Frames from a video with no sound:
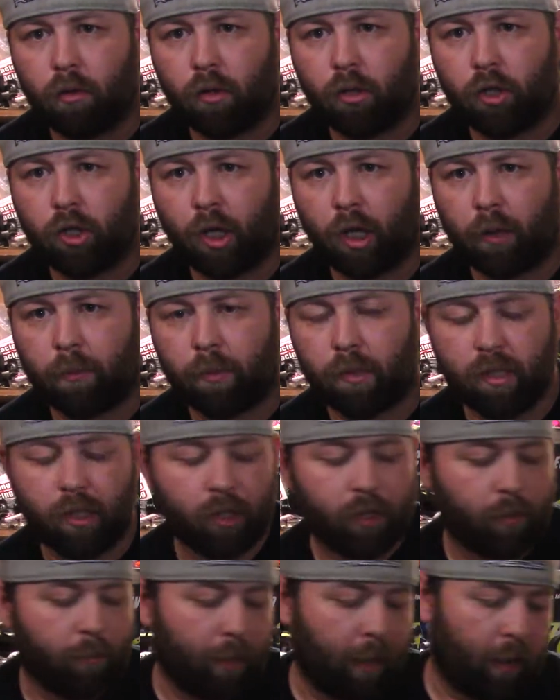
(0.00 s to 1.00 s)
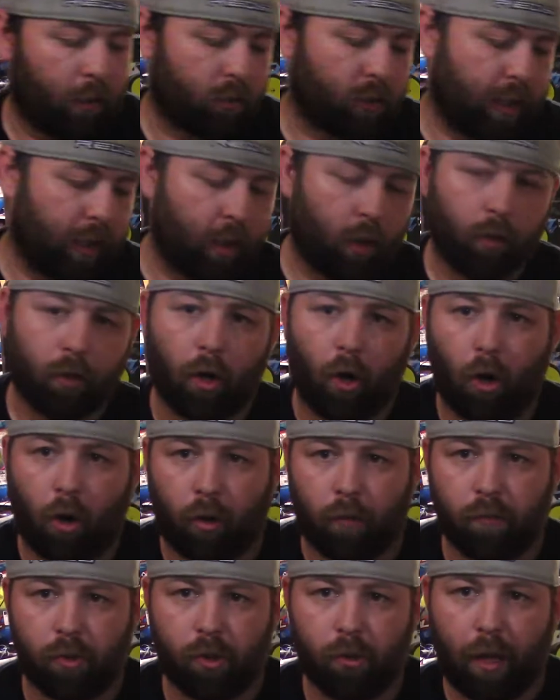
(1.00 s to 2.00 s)
shock position mounts, and on the
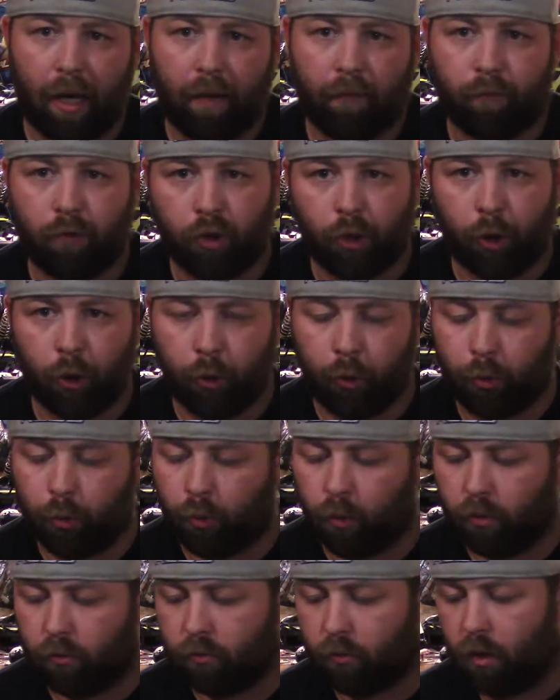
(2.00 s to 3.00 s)
arms you have 2.